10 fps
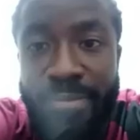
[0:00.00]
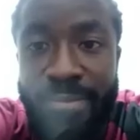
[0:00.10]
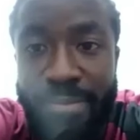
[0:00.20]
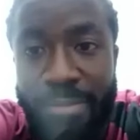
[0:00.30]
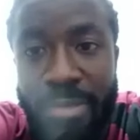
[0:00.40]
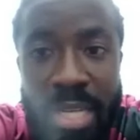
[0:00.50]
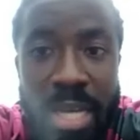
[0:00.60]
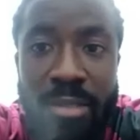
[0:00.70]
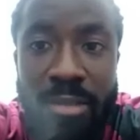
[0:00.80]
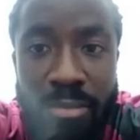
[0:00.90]
Move on with
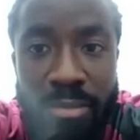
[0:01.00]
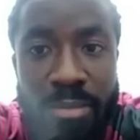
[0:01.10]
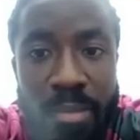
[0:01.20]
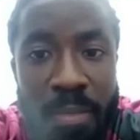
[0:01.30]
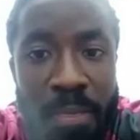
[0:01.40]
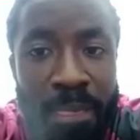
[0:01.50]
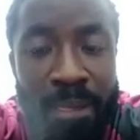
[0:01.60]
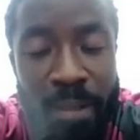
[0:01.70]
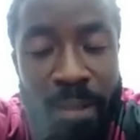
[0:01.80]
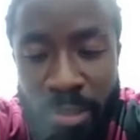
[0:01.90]
life.
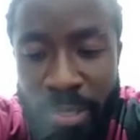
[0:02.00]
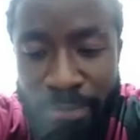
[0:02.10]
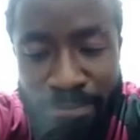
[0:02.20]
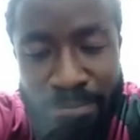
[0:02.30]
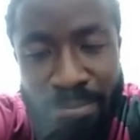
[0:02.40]
Anyway.